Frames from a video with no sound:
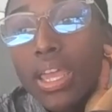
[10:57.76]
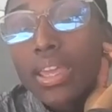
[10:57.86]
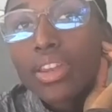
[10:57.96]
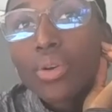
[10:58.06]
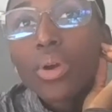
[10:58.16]

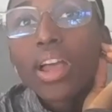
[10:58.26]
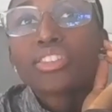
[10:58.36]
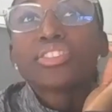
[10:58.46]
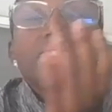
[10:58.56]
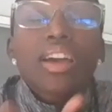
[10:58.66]
You know,
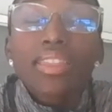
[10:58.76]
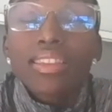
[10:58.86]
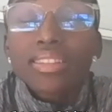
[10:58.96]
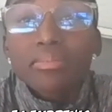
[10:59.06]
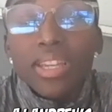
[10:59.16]
I
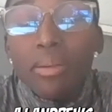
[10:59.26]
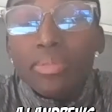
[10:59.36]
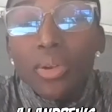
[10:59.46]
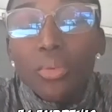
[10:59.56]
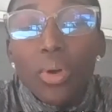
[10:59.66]
think
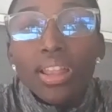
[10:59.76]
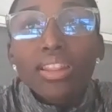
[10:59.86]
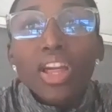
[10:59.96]
sometimes like what a